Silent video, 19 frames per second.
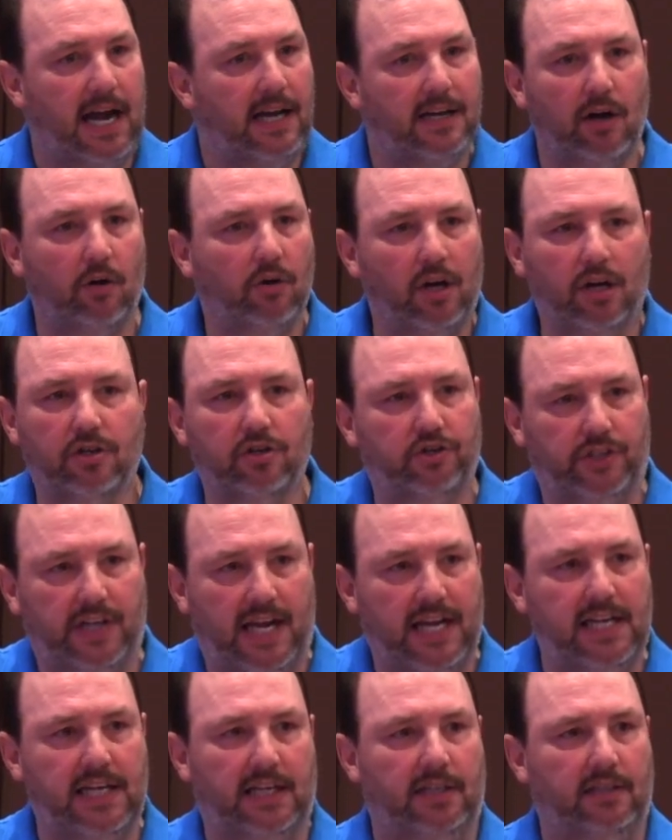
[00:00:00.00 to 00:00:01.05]
I don't
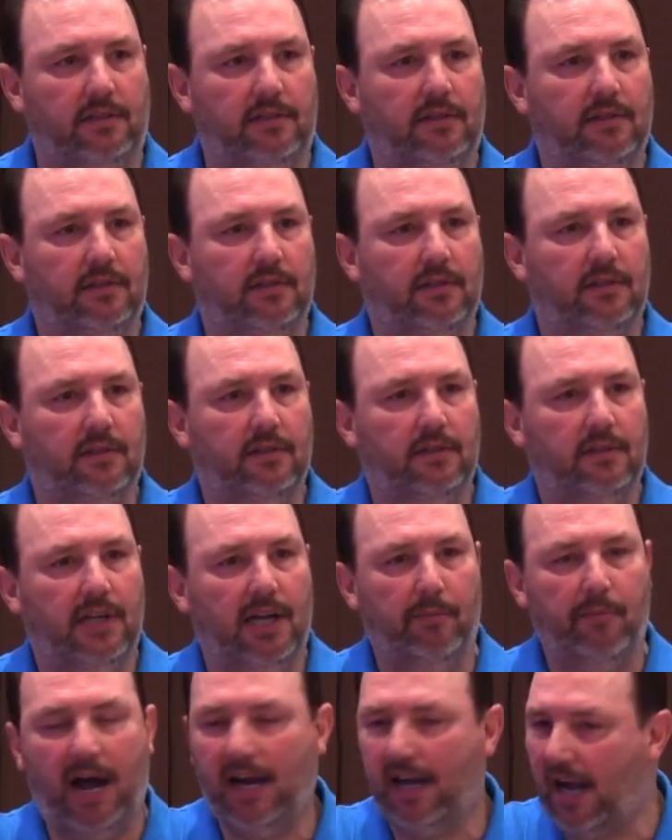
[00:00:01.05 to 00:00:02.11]
understand.
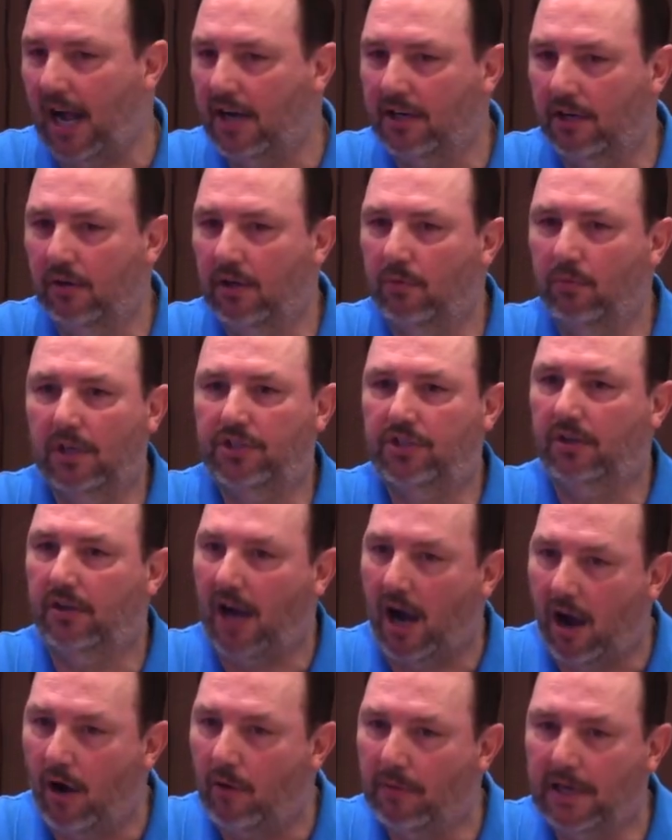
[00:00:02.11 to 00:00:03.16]
Am I not doing what you
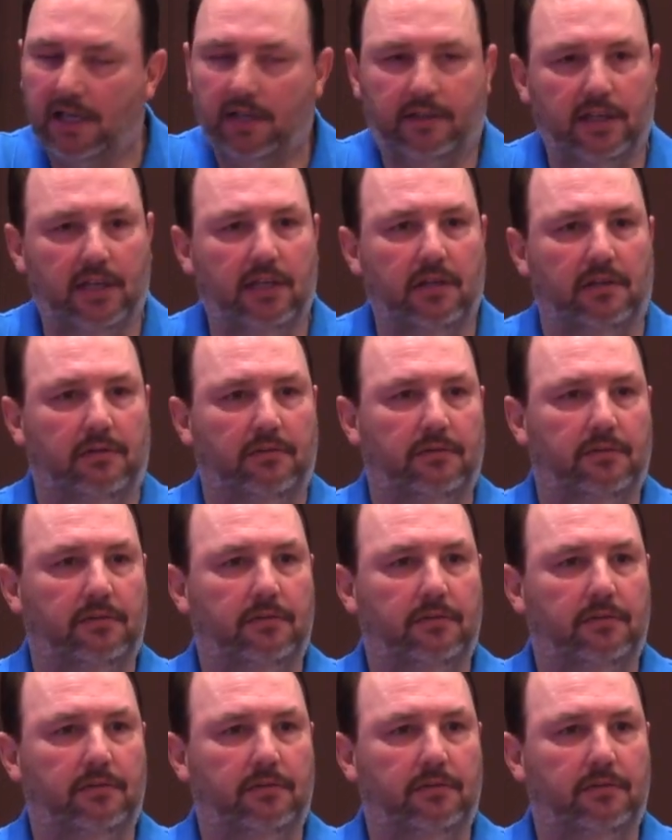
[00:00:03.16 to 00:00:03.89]
called me to do?